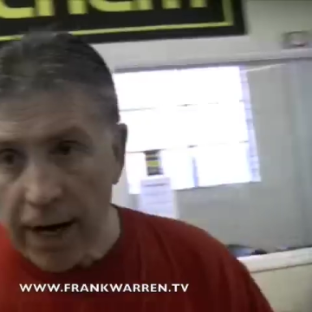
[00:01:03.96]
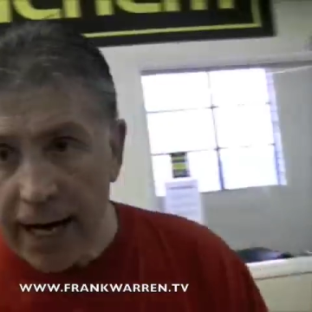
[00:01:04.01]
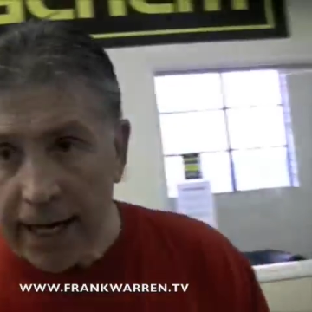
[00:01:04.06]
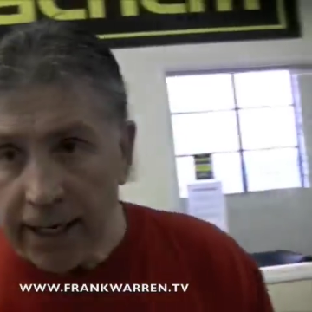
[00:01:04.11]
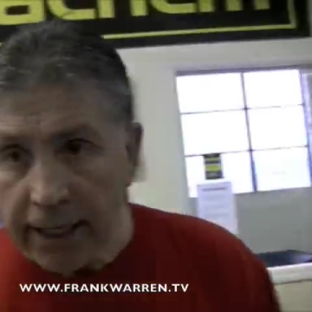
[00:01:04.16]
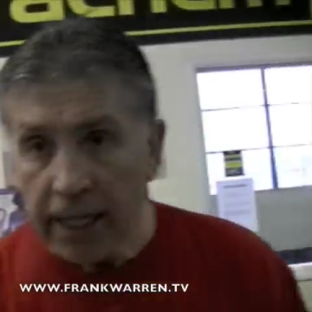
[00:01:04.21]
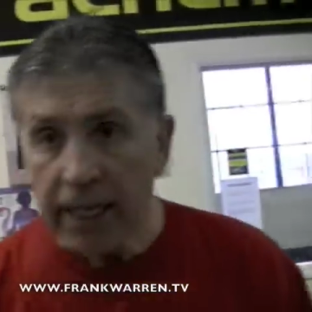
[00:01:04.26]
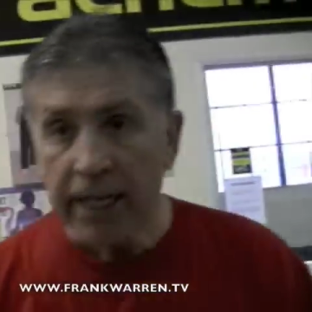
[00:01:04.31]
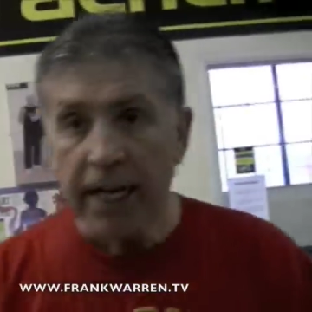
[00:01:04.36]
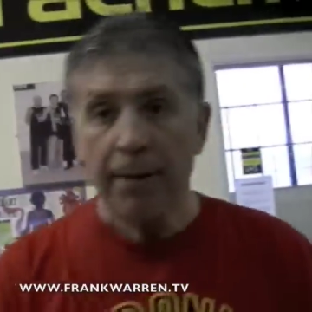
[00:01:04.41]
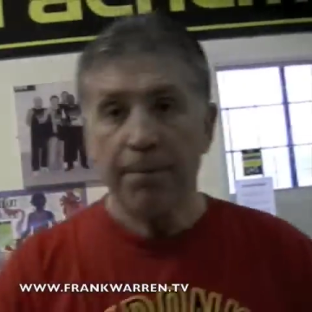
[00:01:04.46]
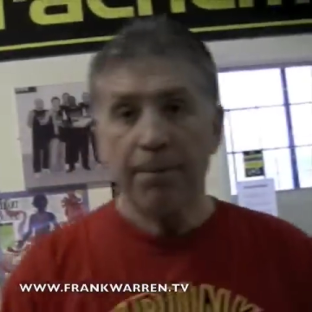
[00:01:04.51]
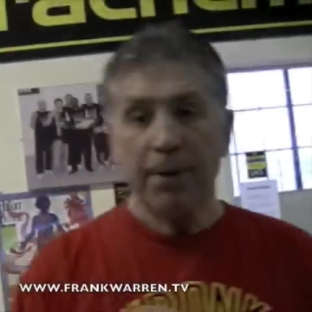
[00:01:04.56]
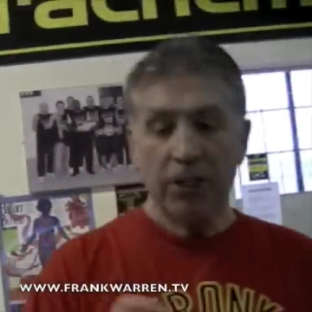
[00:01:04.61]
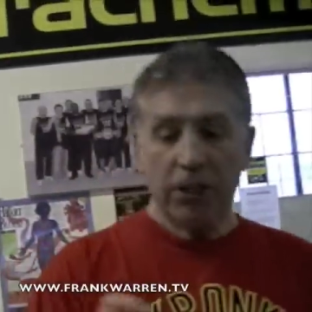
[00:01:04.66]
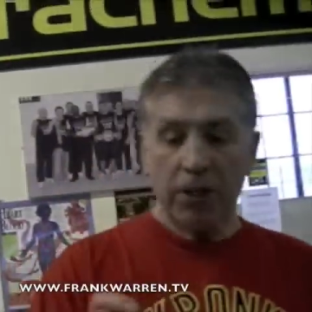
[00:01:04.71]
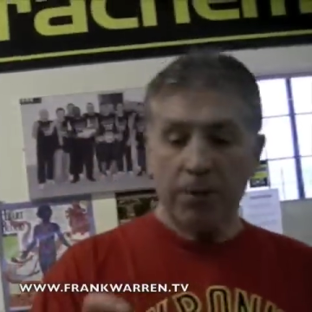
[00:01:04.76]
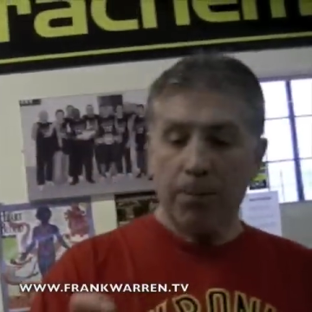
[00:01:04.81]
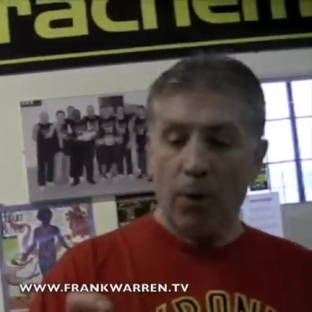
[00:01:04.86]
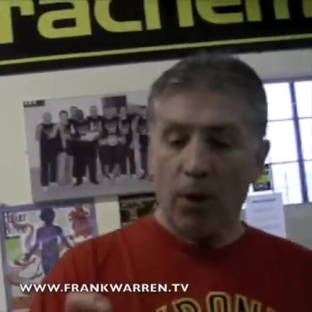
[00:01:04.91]
around, they're
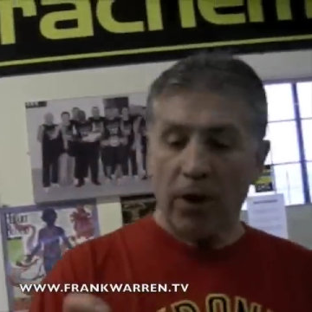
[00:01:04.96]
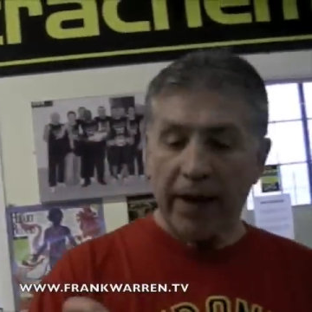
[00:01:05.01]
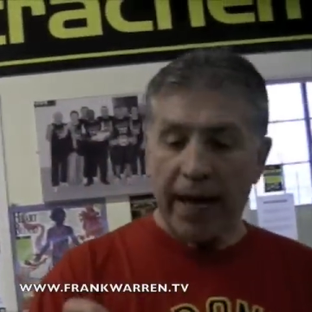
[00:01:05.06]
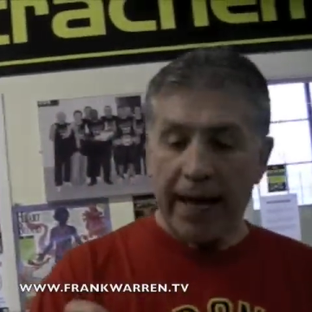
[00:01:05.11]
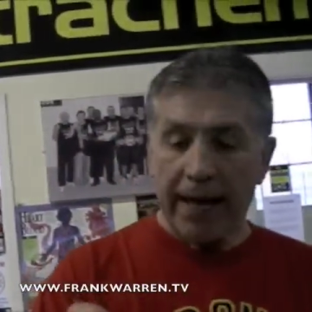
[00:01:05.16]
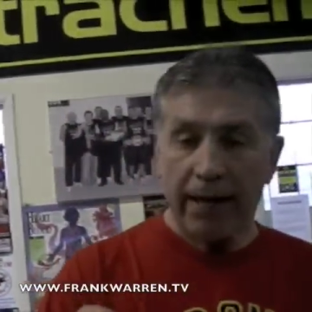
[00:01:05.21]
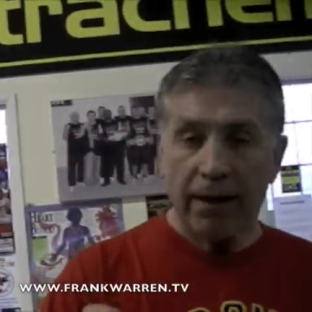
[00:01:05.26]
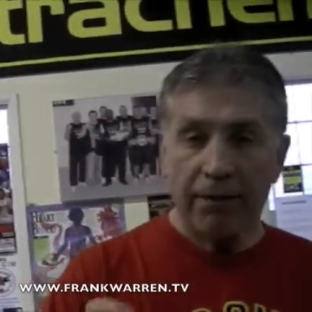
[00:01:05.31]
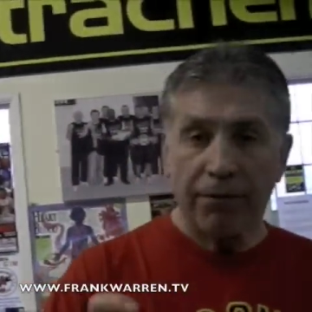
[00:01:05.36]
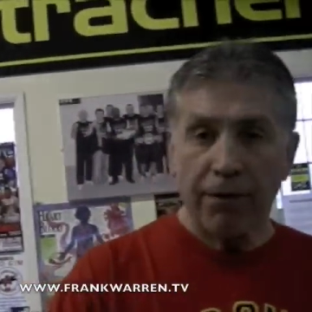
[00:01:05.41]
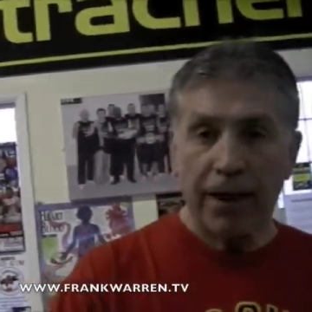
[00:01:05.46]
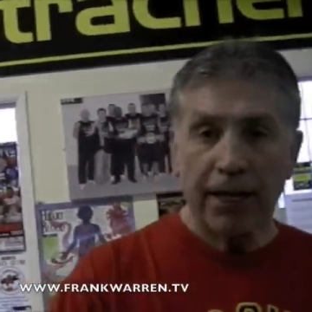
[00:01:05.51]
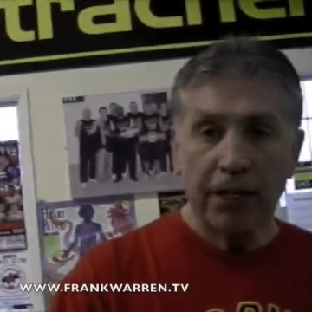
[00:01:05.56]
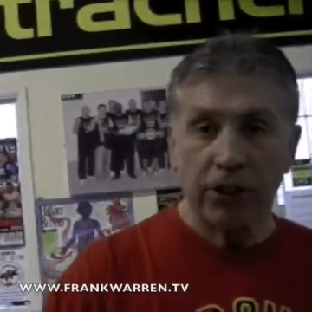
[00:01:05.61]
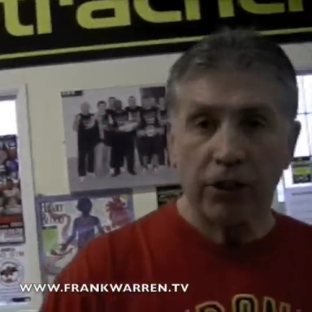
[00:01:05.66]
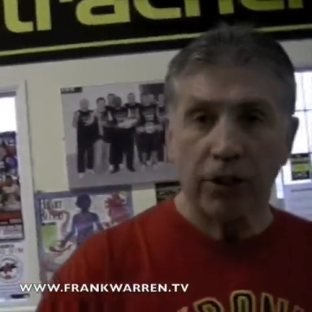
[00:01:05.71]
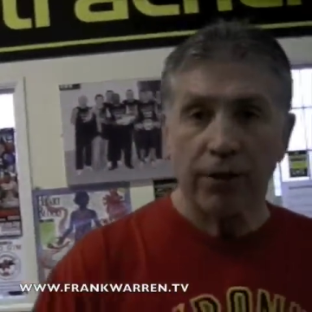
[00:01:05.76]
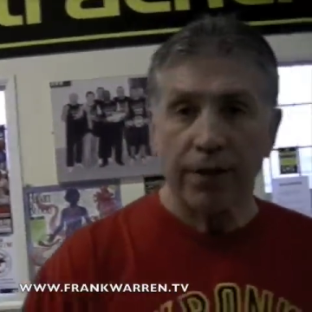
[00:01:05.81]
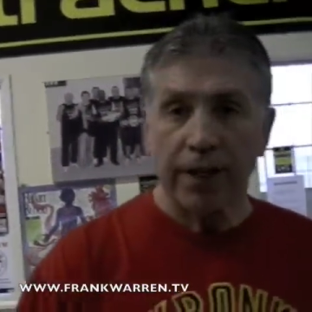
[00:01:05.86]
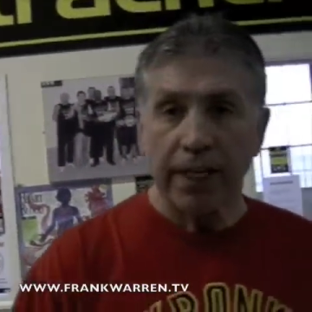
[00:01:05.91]
missing by that, a
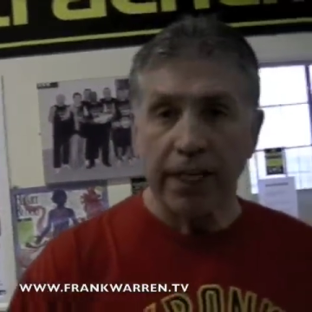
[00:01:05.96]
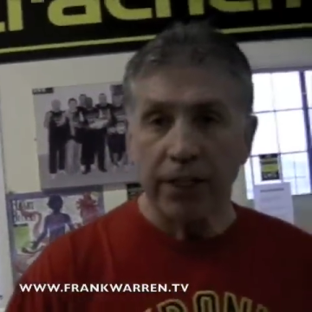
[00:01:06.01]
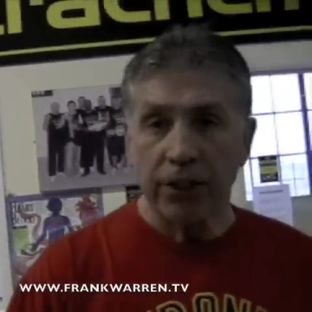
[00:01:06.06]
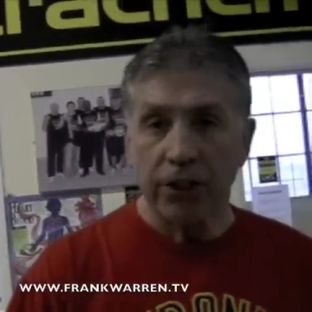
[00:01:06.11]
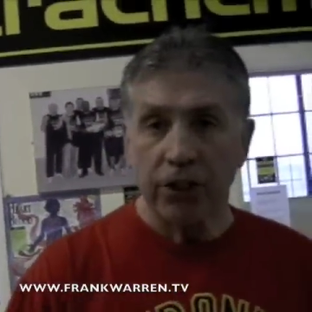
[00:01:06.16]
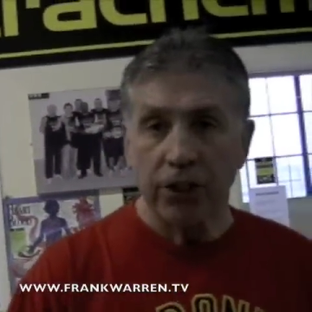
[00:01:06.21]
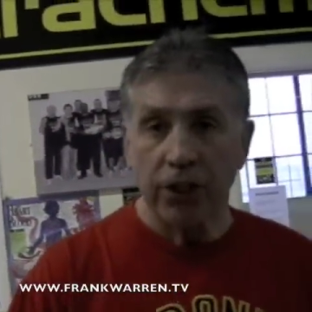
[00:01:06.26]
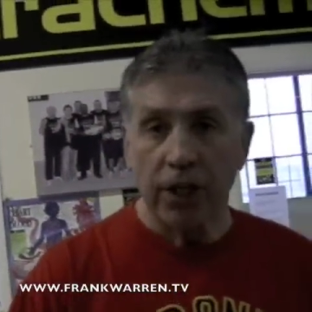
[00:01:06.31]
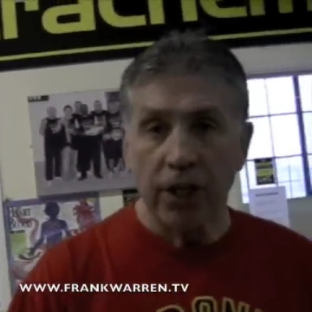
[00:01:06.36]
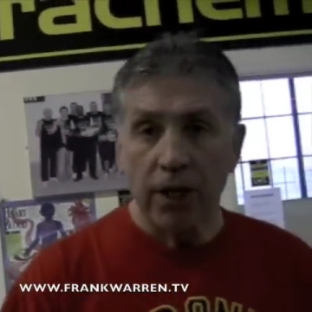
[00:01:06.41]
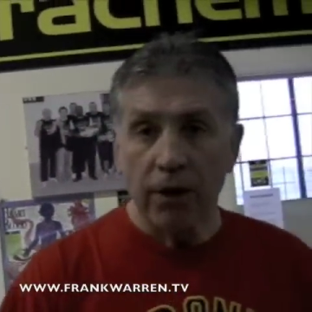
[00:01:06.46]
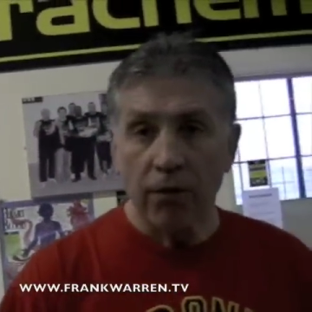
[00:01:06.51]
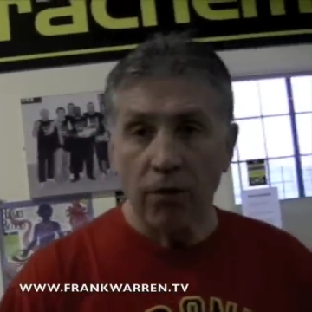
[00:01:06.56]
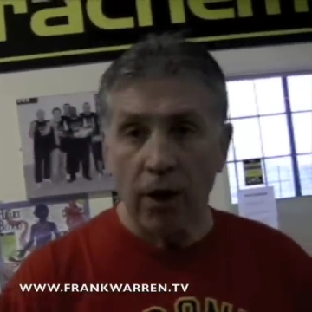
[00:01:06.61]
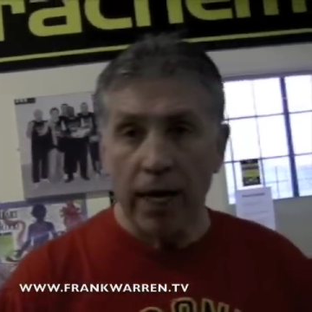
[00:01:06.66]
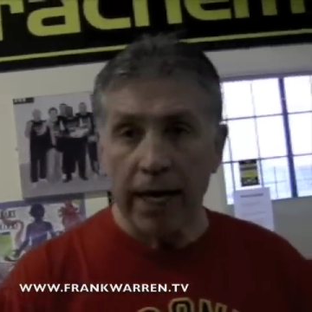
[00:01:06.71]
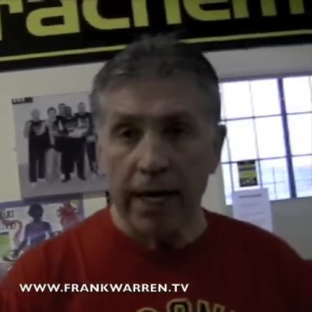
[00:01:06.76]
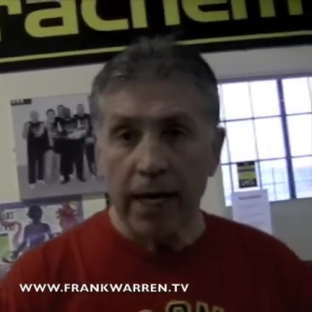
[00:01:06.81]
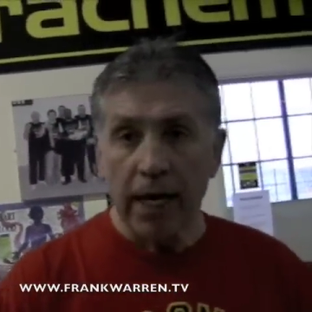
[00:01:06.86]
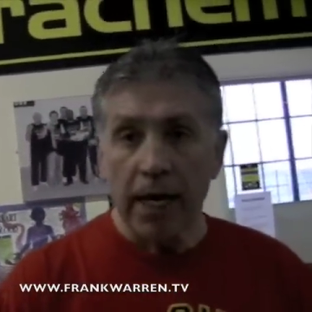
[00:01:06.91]
fraction of an inch,
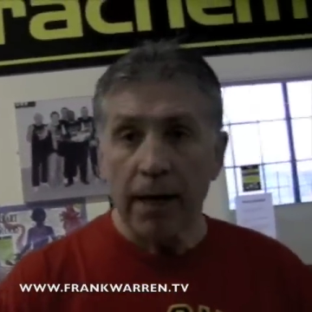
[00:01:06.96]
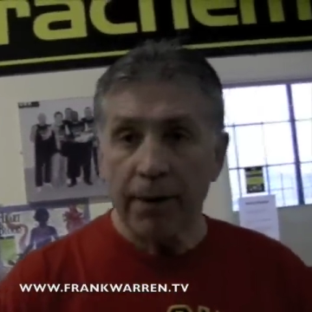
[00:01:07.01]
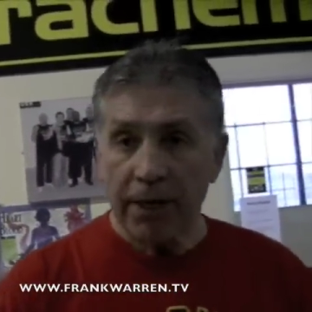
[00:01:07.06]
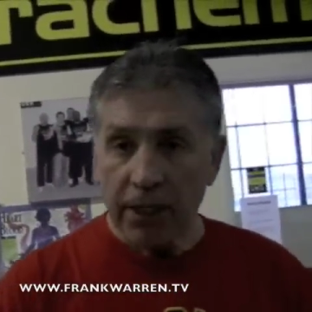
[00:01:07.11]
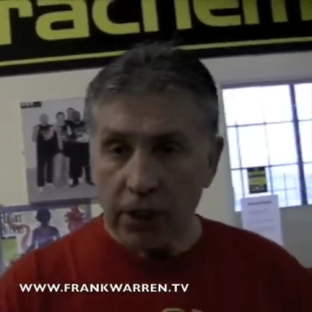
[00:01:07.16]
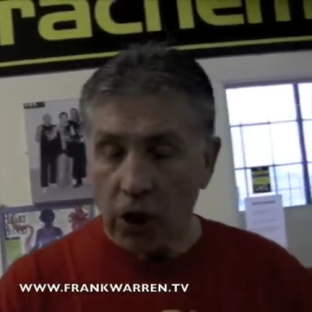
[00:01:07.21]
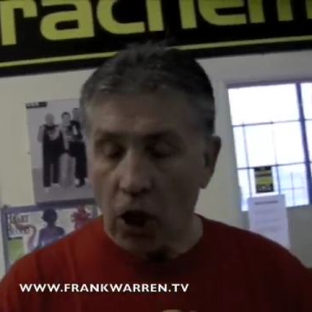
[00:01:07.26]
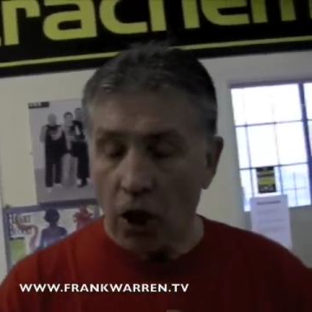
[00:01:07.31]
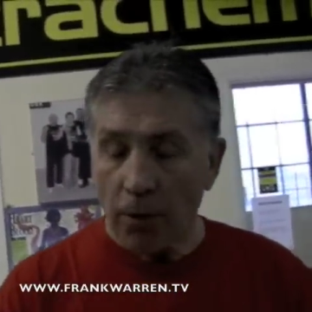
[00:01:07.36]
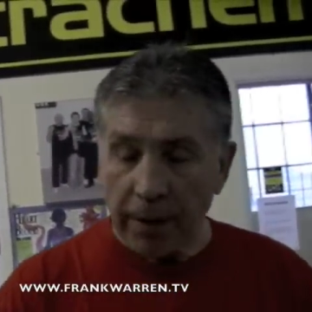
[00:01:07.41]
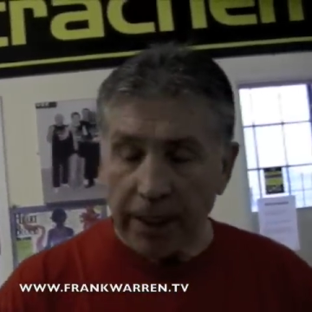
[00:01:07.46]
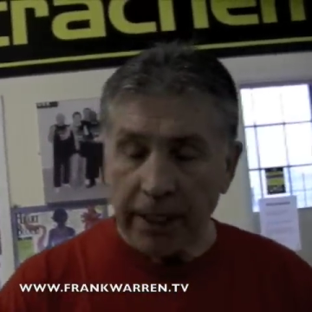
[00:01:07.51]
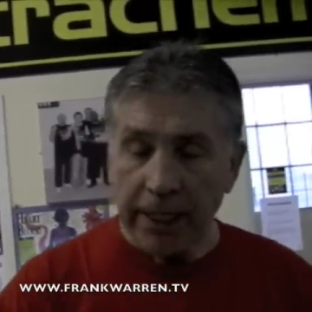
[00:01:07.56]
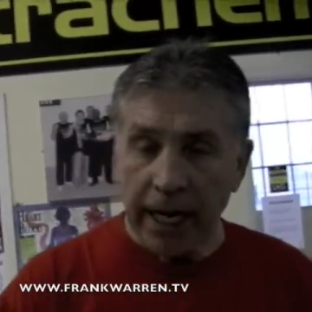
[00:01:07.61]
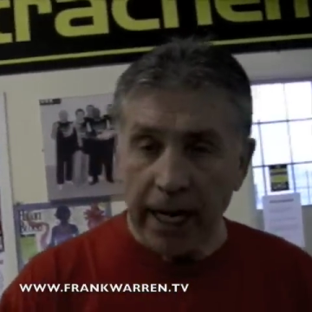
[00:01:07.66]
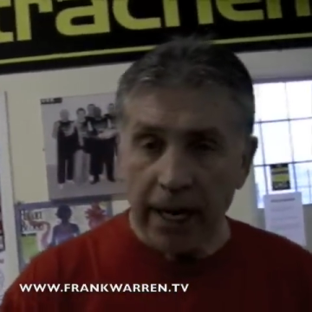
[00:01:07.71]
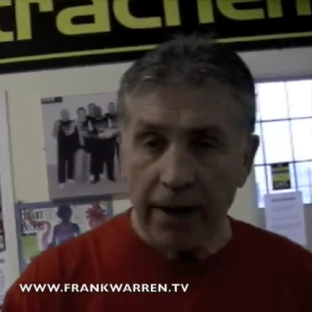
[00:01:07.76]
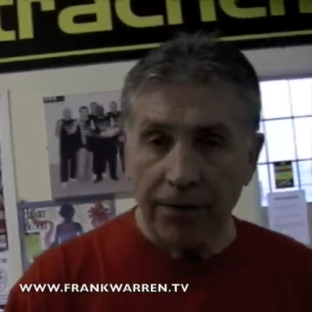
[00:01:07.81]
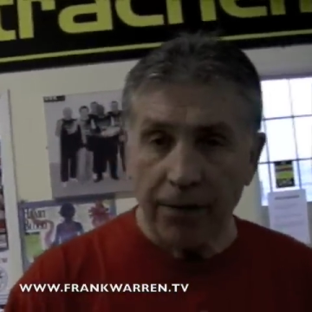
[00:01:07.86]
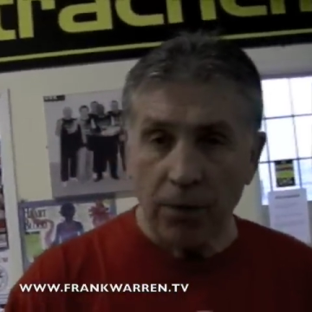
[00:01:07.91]
right? But he's got to be
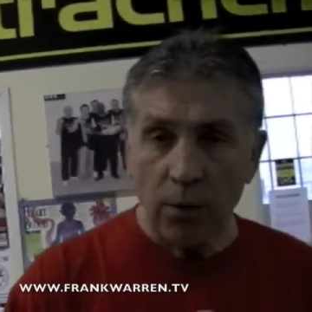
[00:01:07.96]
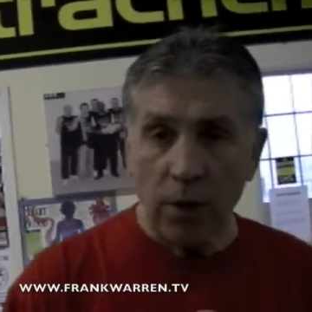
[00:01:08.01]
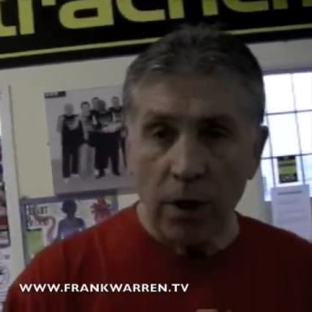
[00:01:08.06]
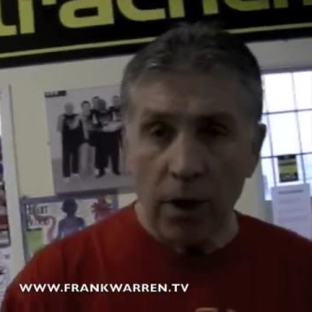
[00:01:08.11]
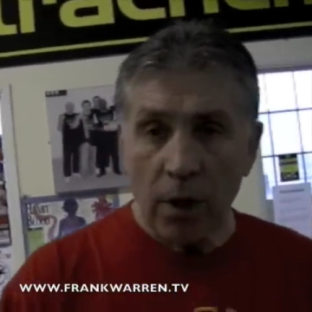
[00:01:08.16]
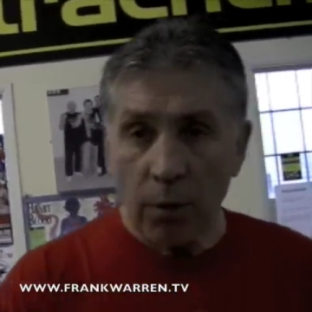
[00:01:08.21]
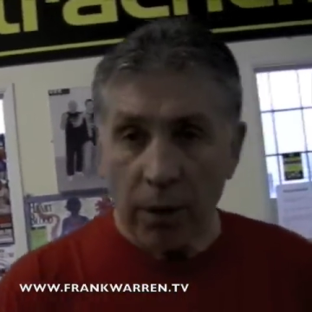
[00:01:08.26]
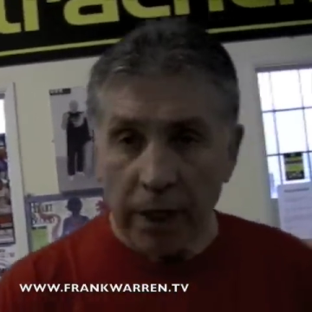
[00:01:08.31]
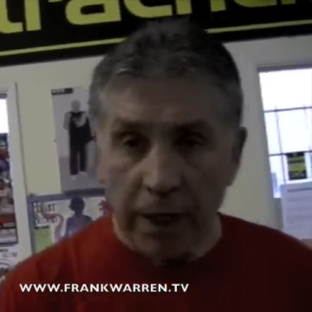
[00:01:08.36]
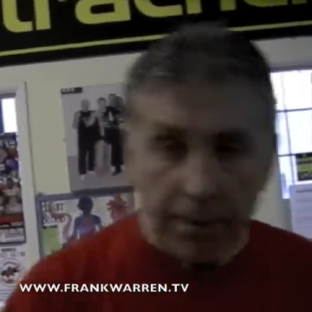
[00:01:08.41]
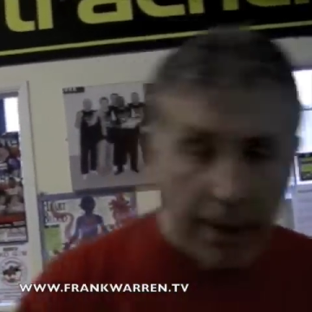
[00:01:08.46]
careful. When